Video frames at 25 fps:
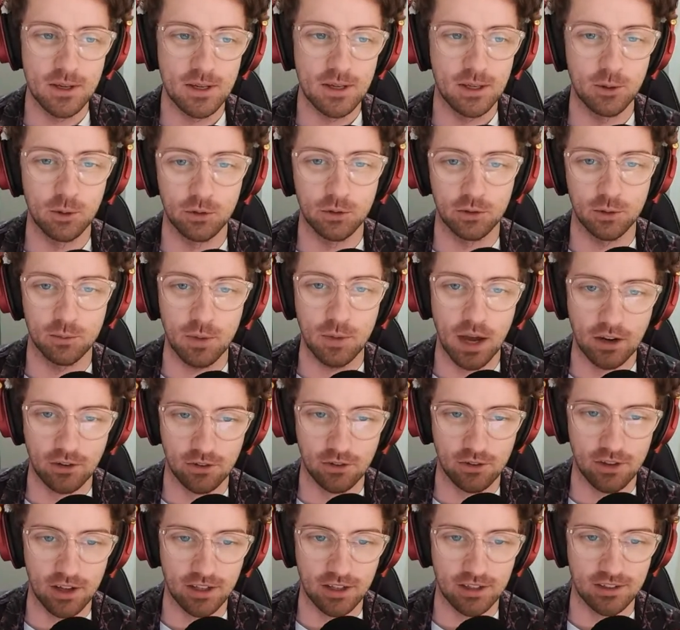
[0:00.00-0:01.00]
It was a
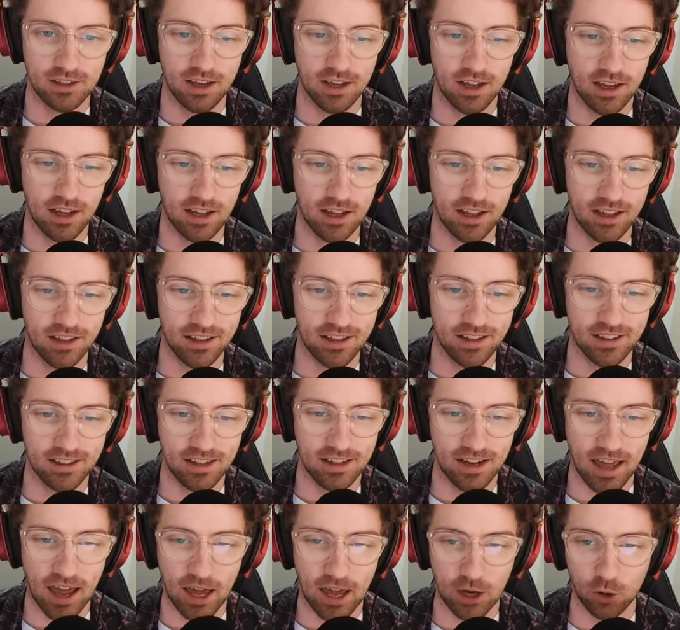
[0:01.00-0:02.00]
match
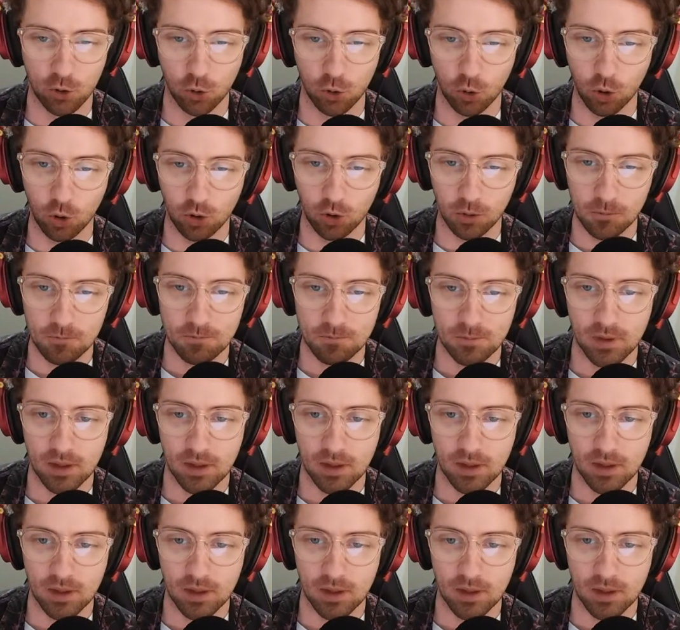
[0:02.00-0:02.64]
that had it all.